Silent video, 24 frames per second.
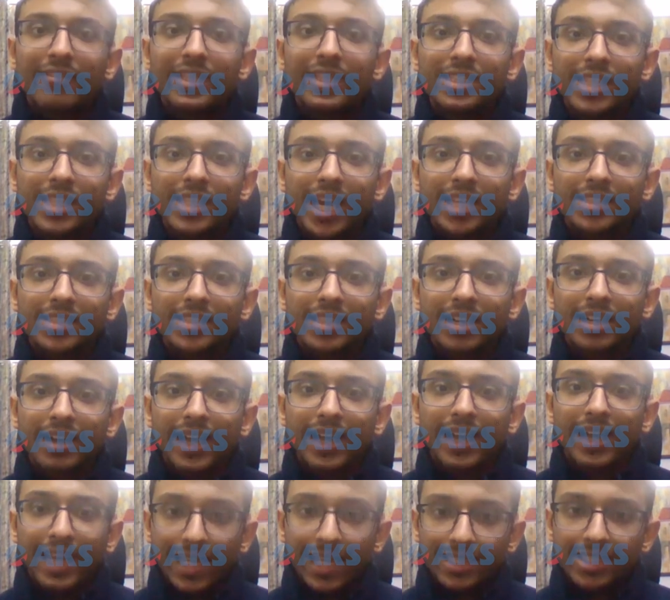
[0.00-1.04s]
which has
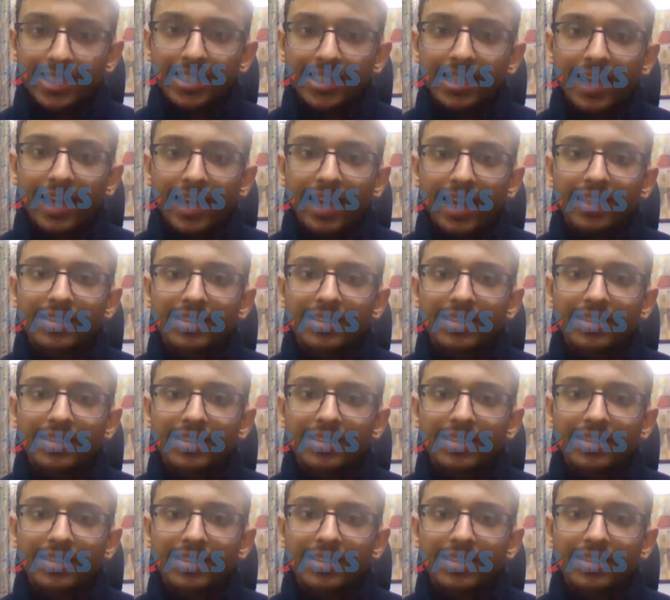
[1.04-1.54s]
alleged